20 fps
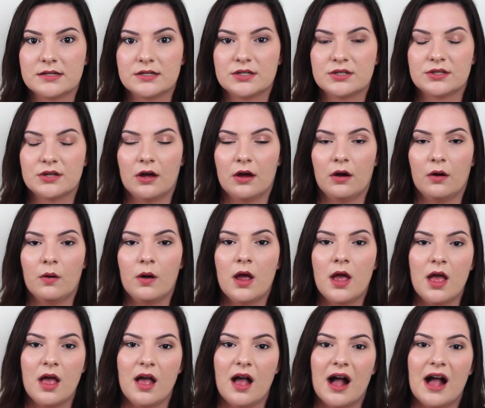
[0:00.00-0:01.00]
So
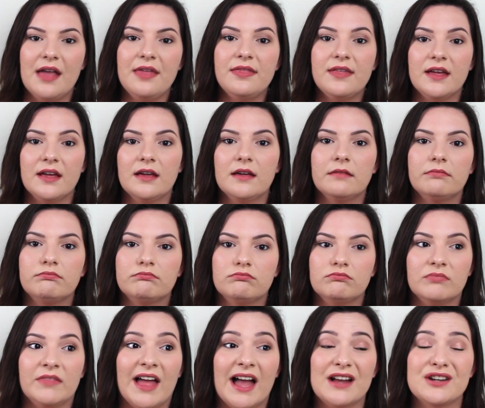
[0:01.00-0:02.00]
I think
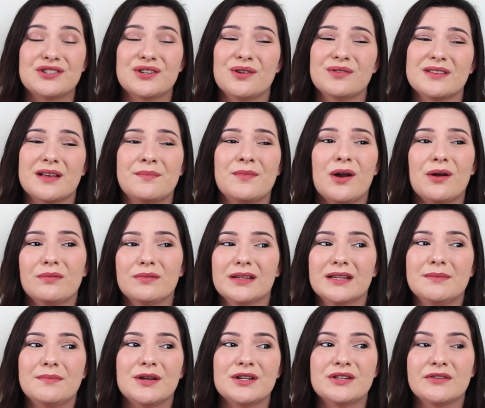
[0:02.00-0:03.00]
that shows I'm not
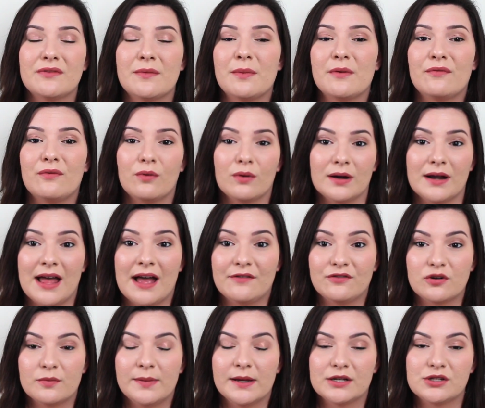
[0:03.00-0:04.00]
really much of a before and
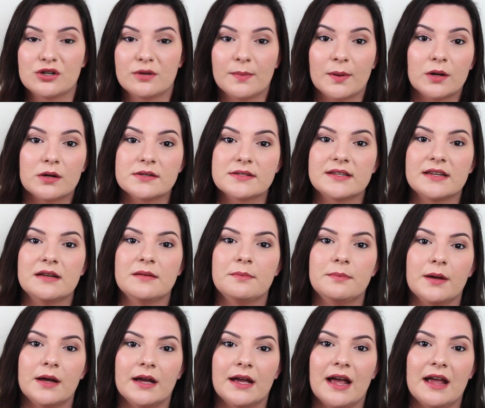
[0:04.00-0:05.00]
after picture person,
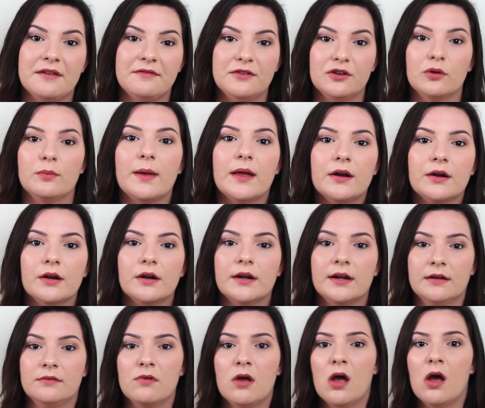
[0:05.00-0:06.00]
but I feel better
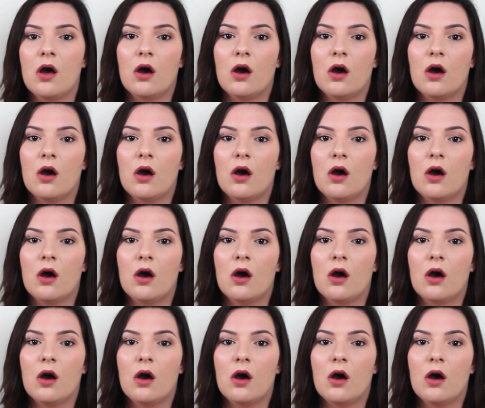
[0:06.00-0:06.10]
and